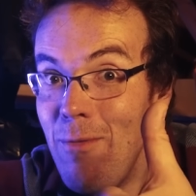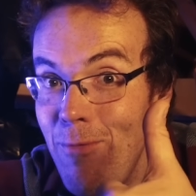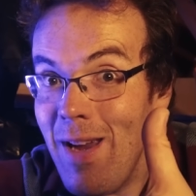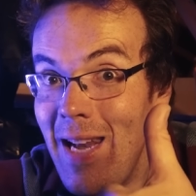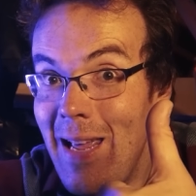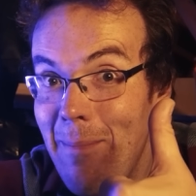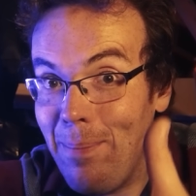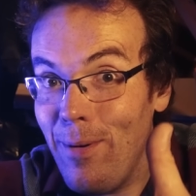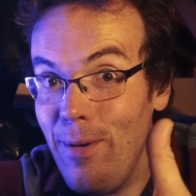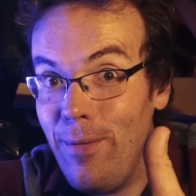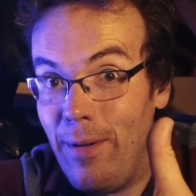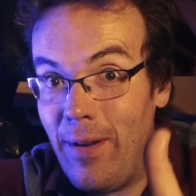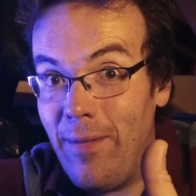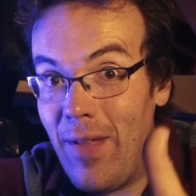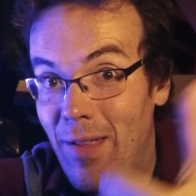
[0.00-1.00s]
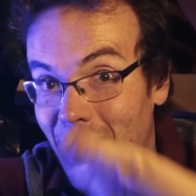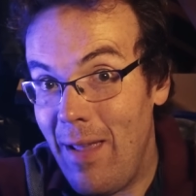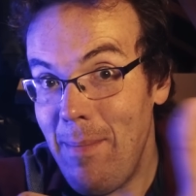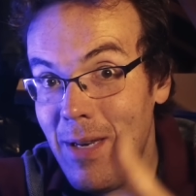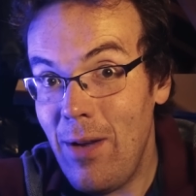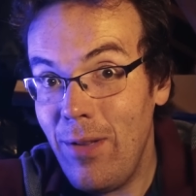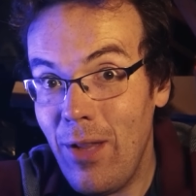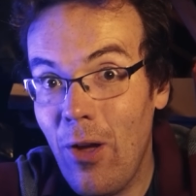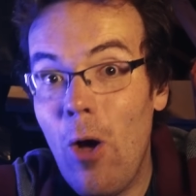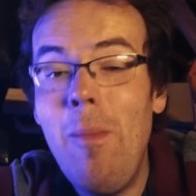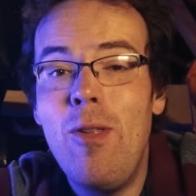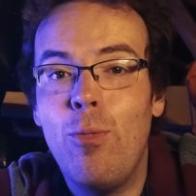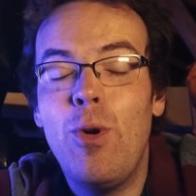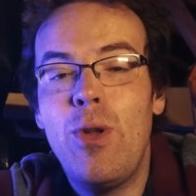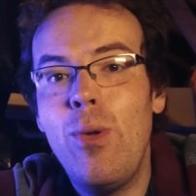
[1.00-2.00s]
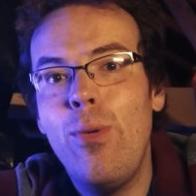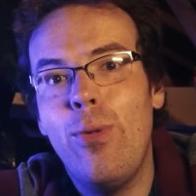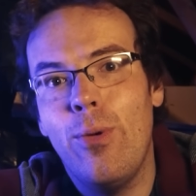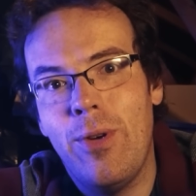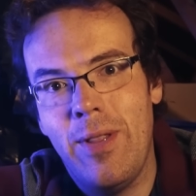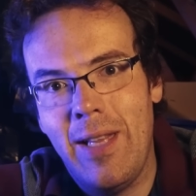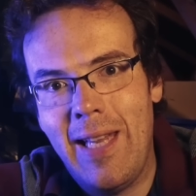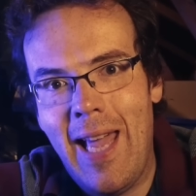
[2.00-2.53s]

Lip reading: really approving of this. Let me know in the comments what you thought of the